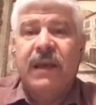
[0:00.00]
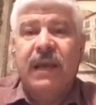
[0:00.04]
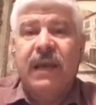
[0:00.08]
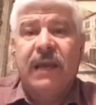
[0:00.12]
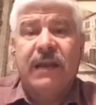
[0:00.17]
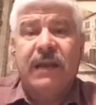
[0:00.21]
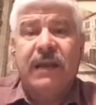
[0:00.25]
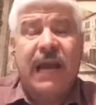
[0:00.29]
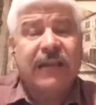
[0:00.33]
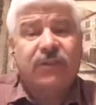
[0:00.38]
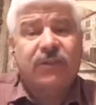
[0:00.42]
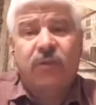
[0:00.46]

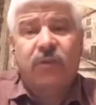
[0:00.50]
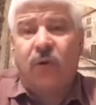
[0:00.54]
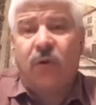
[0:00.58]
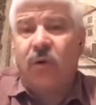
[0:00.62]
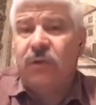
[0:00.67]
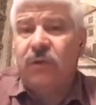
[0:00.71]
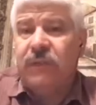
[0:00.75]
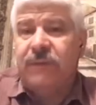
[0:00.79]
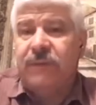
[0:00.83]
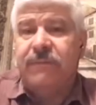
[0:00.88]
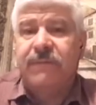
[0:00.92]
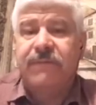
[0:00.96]
And I
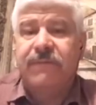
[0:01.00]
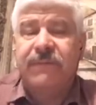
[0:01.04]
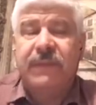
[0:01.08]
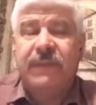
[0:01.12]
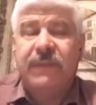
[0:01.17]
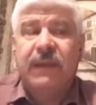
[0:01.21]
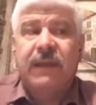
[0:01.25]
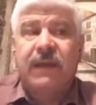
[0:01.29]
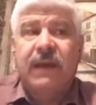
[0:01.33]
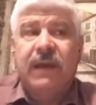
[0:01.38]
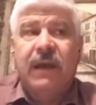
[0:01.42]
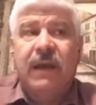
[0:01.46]
told him,
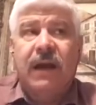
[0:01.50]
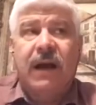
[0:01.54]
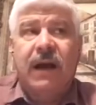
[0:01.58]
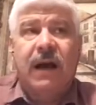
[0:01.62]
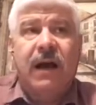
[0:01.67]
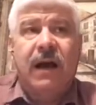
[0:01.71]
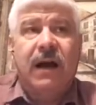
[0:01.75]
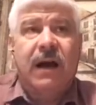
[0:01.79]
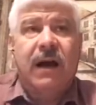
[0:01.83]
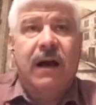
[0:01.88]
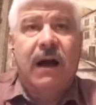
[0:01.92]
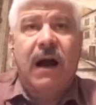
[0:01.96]

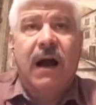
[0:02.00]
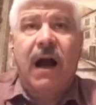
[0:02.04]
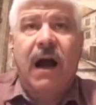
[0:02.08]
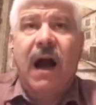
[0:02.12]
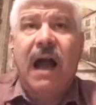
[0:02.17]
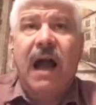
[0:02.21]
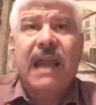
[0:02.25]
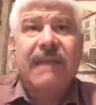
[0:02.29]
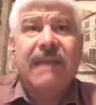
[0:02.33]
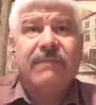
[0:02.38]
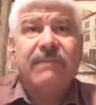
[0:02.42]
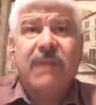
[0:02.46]
I
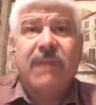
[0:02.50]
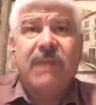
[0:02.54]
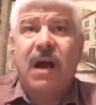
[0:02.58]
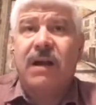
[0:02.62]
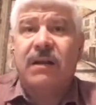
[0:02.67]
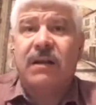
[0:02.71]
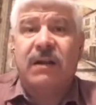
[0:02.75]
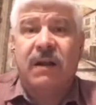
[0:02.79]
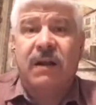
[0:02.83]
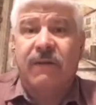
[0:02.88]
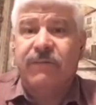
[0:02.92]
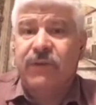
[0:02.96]
am
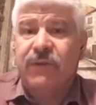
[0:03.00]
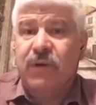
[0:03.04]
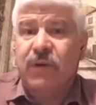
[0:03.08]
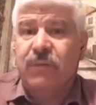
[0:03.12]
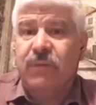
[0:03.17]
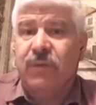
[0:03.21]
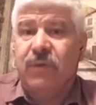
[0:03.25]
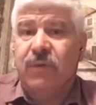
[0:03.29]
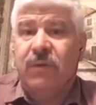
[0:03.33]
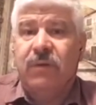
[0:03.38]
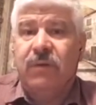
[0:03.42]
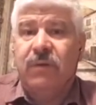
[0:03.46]
not
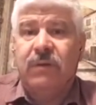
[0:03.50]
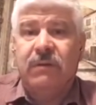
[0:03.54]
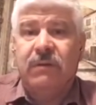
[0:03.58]
comfortable